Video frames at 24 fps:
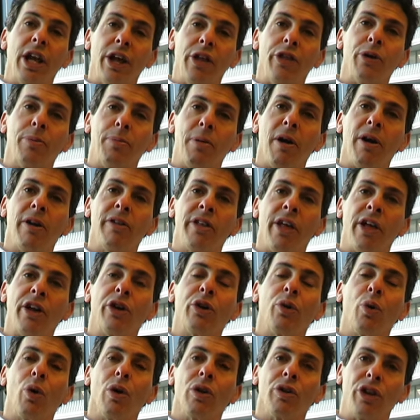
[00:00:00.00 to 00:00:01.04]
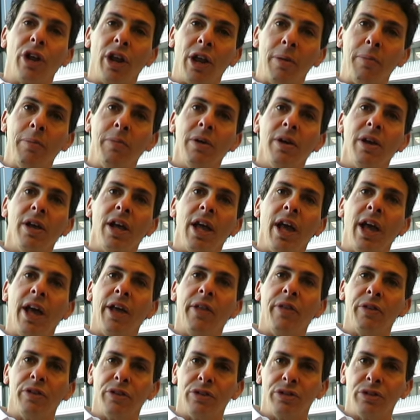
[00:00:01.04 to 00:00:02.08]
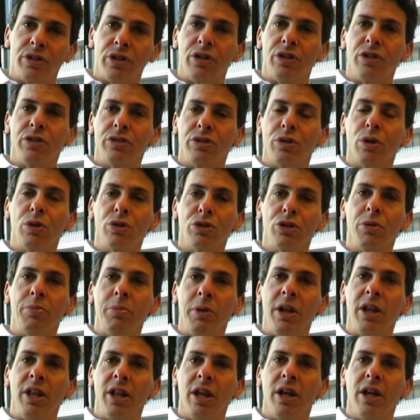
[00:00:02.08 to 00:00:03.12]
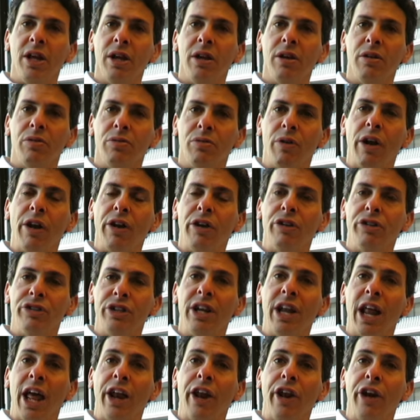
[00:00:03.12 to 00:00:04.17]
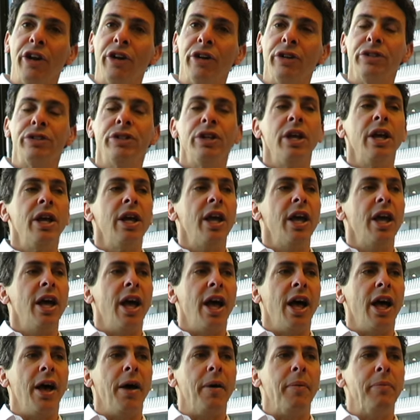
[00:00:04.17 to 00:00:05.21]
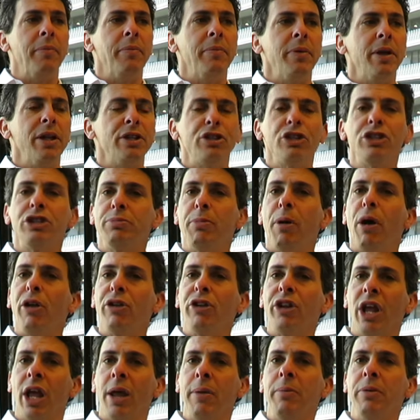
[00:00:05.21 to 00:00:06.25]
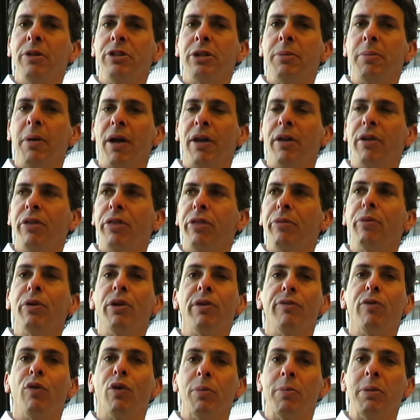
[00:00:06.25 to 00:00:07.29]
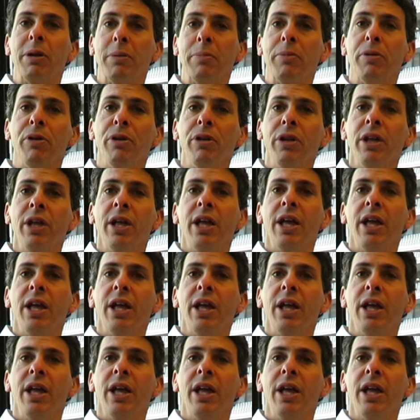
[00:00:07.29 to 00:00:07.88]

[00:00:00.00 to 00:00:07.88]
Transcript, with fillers: Yeah, they're part of the editorial team, and there's there's social media writers and editors. Um, it's a small team. It's about three or four people.